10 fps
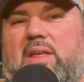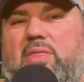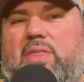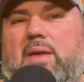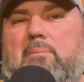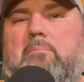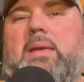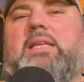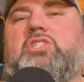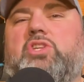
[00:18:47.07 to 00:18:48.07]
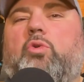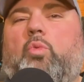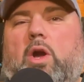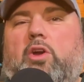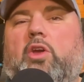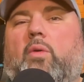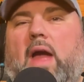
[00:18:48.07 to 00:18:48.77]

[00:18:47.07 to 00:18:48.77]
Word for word: that meets you where you're